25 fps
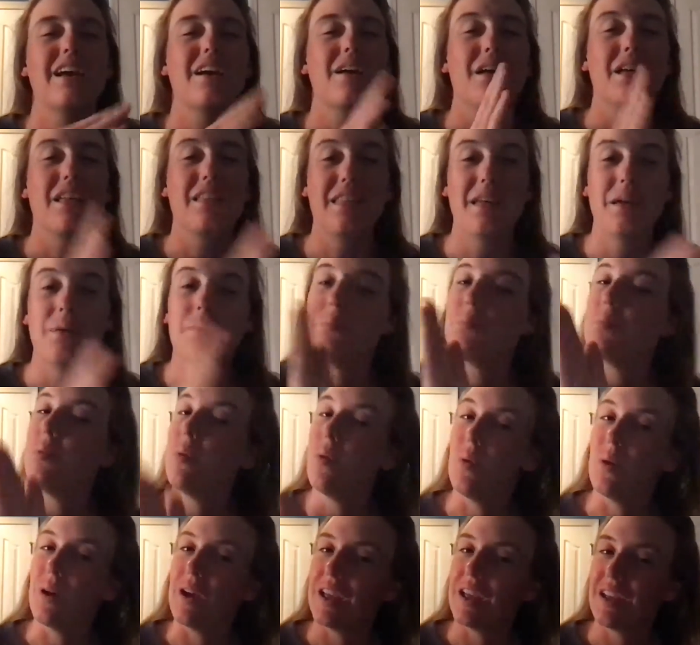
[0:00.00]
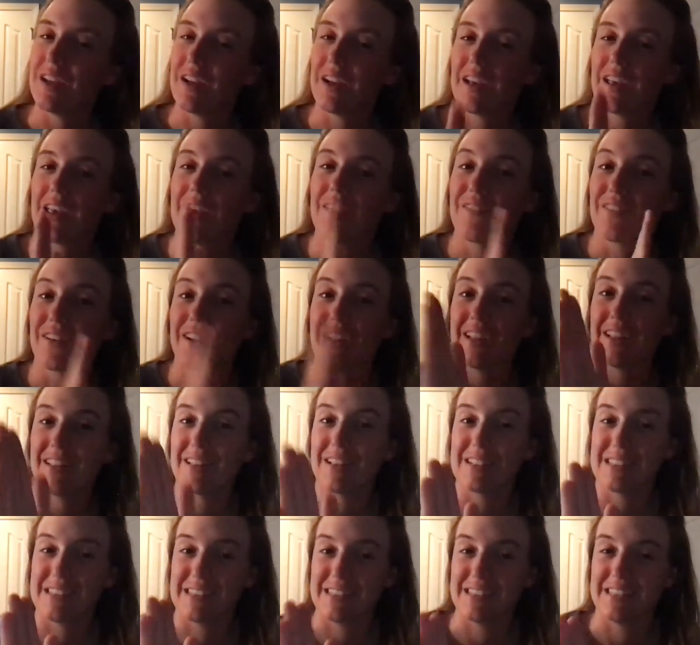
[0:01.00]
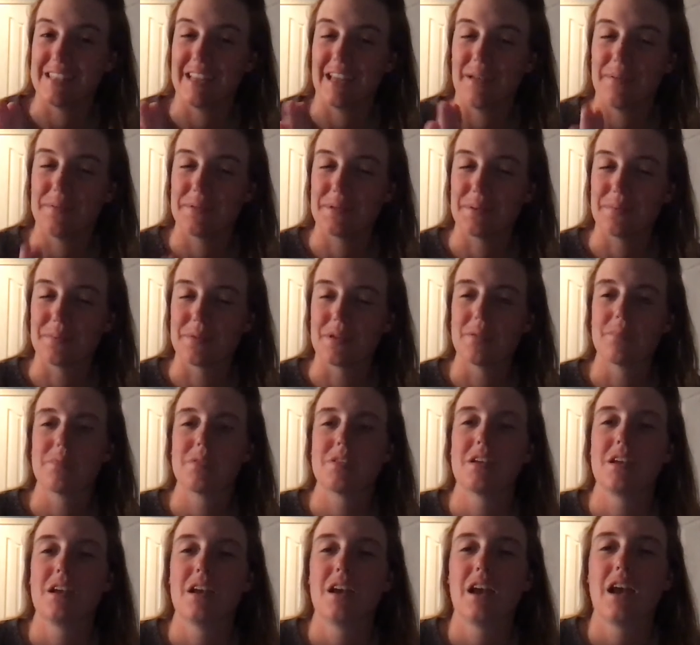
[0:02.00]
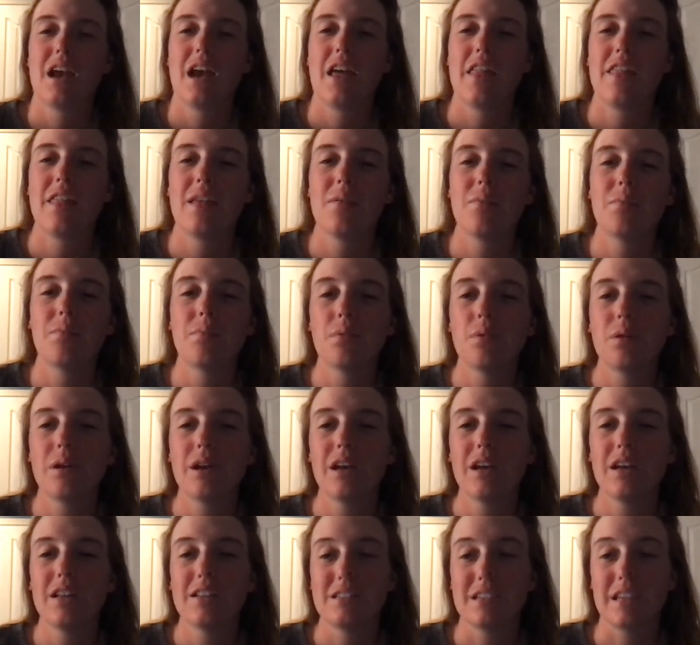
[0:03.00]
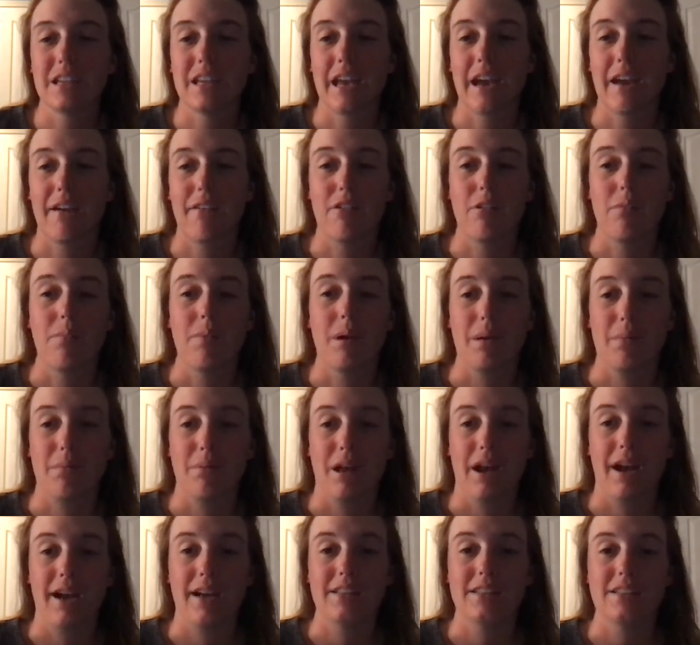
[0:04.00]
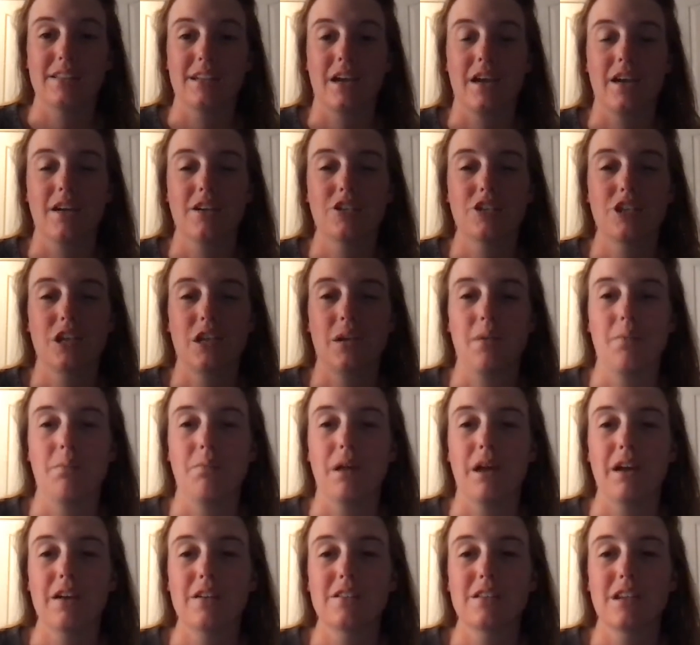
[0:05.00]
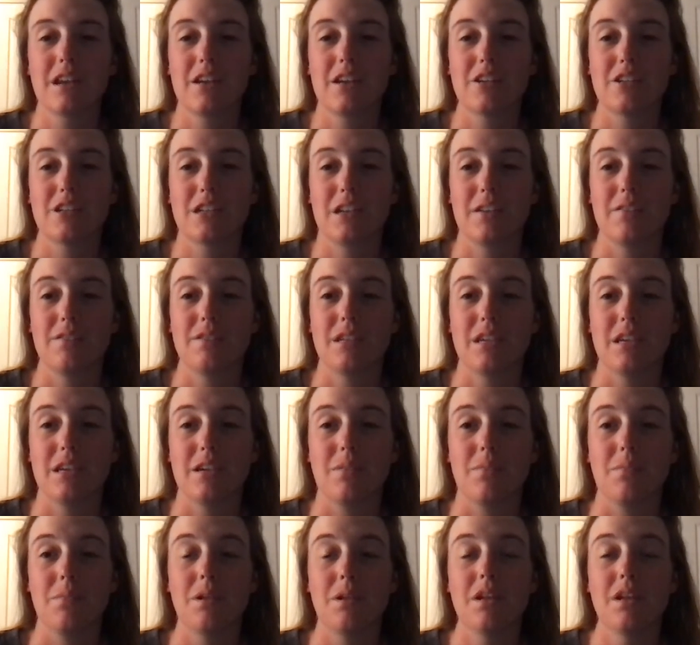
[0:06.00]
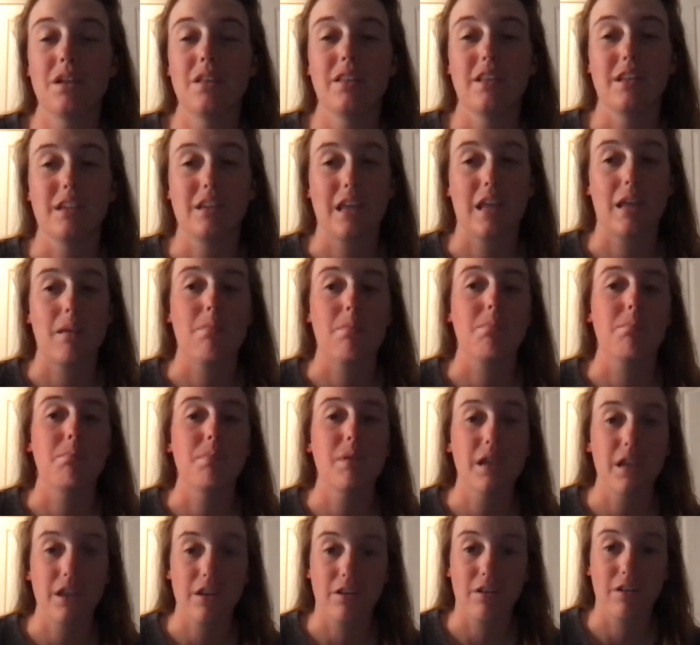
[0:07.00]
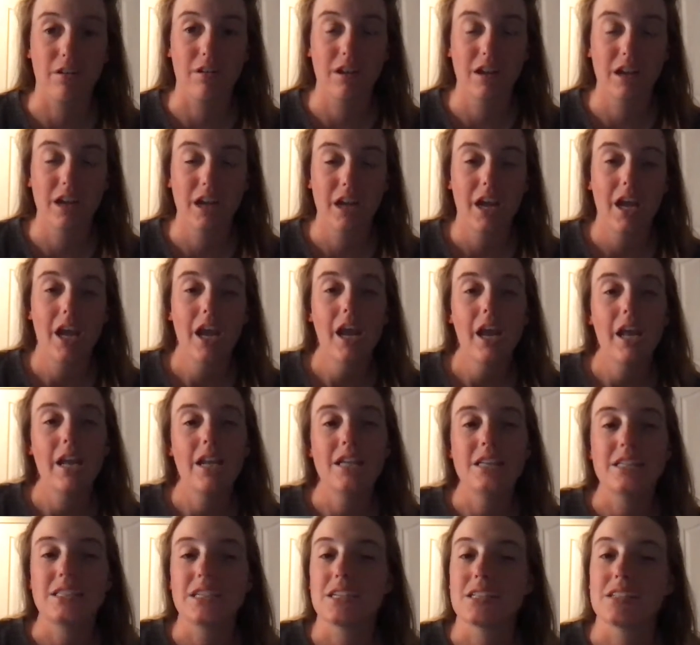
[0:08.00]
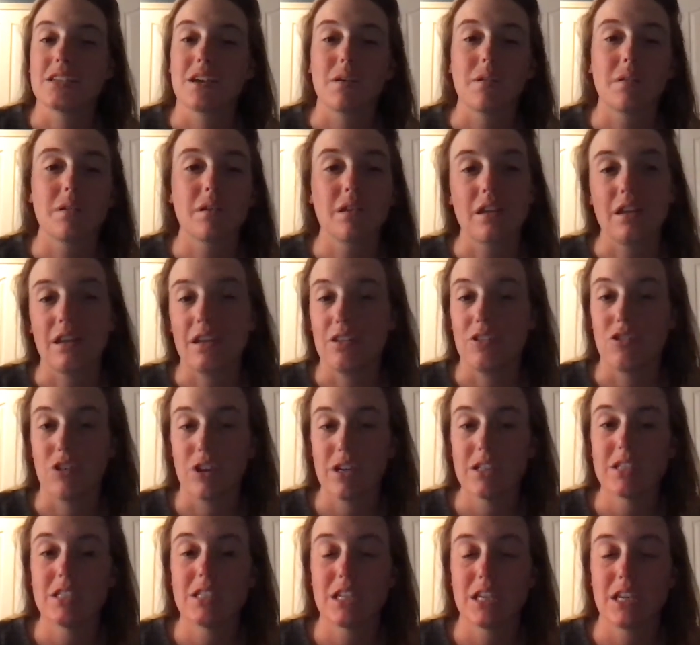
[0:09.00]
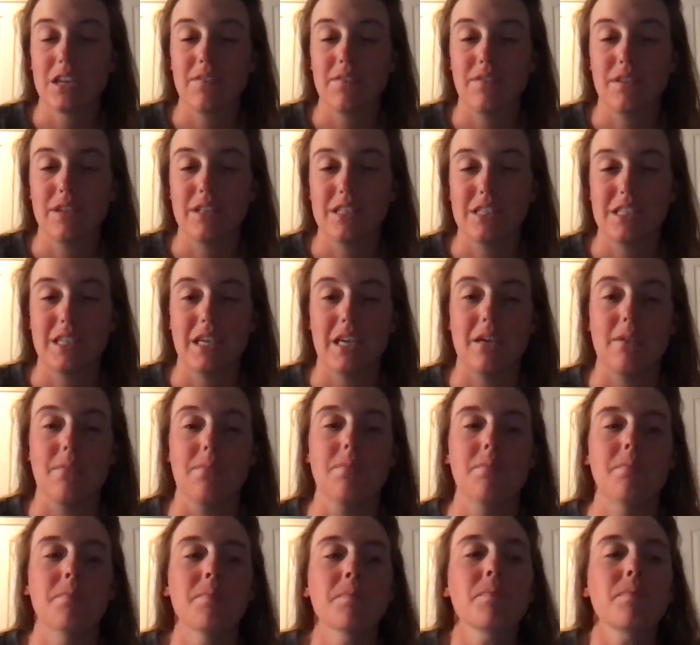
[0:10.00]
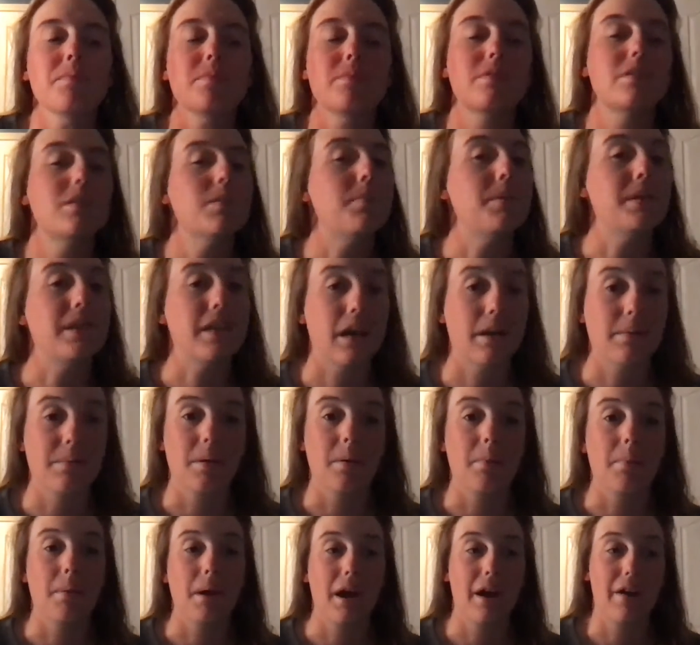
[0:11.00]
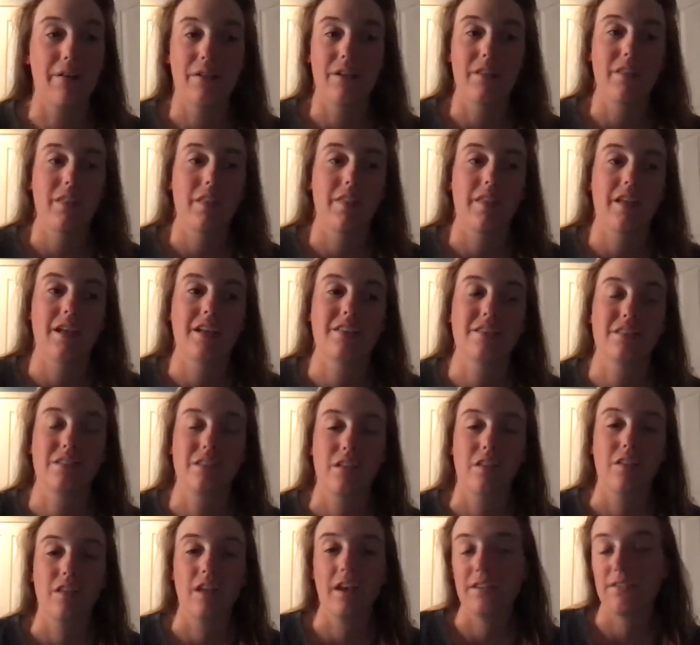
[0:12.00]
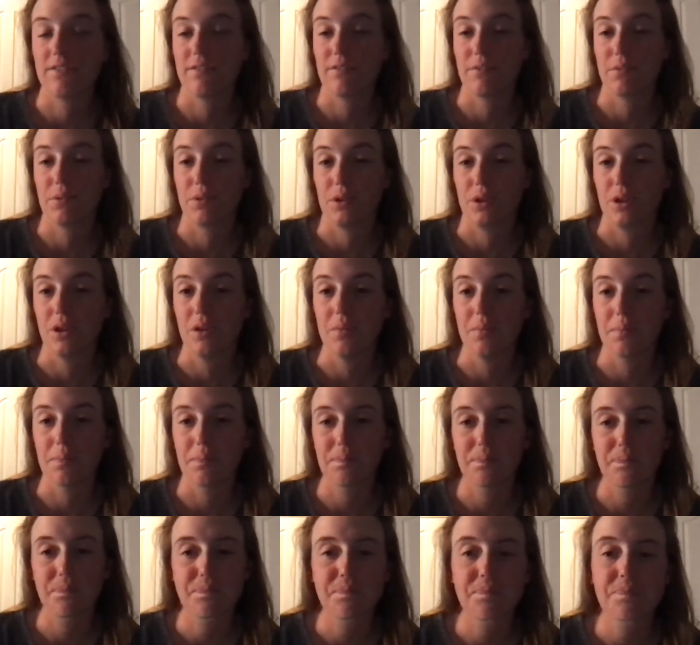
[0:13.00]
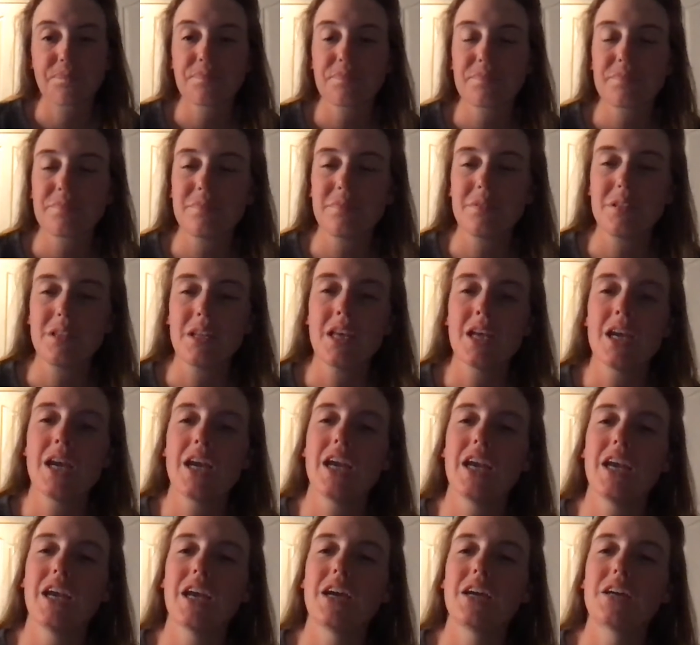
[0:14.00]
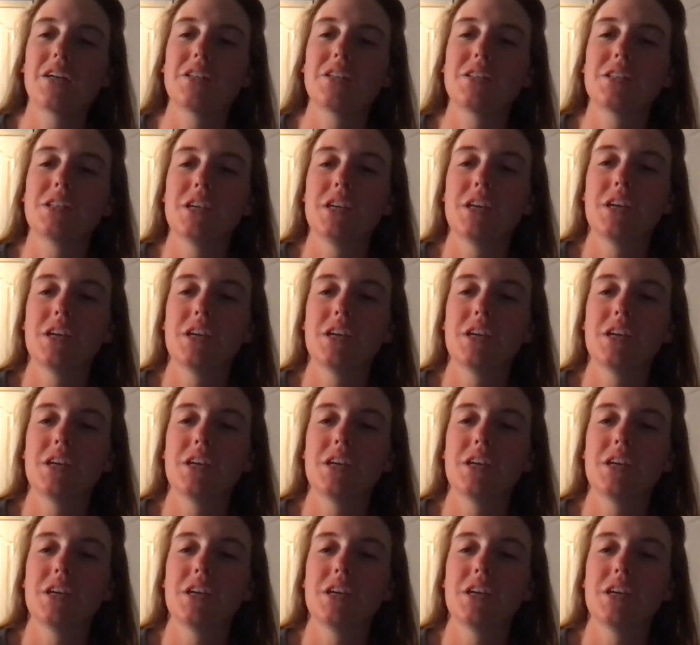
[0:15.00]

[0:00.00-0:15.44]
and then Boy, I keep forgetting that's his name sometimes, and then Boy is encountered by Blackstash, and Blackstash gives him the name Peter. And he says, he tries to convince him to become a pirate, that's the life for you. And